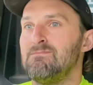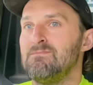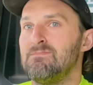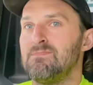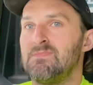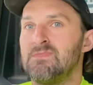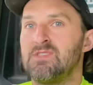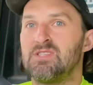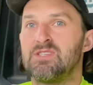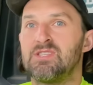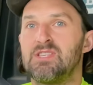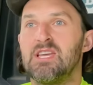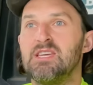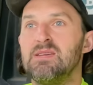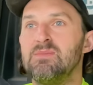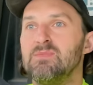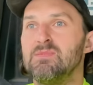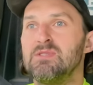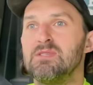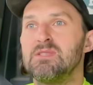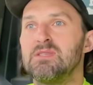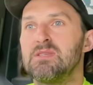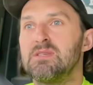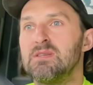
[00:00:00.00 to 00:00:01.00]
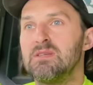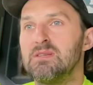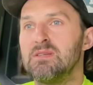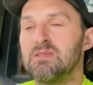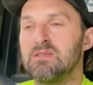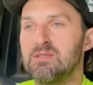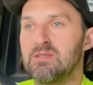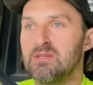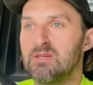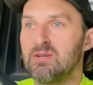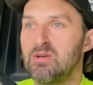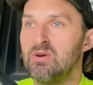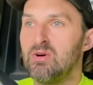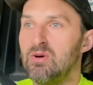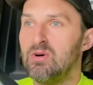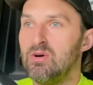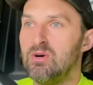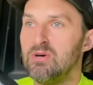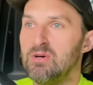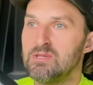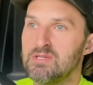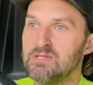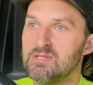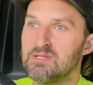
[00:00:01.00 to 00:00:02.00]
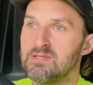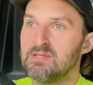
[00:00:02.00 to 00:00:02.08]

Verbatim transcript: statement to the court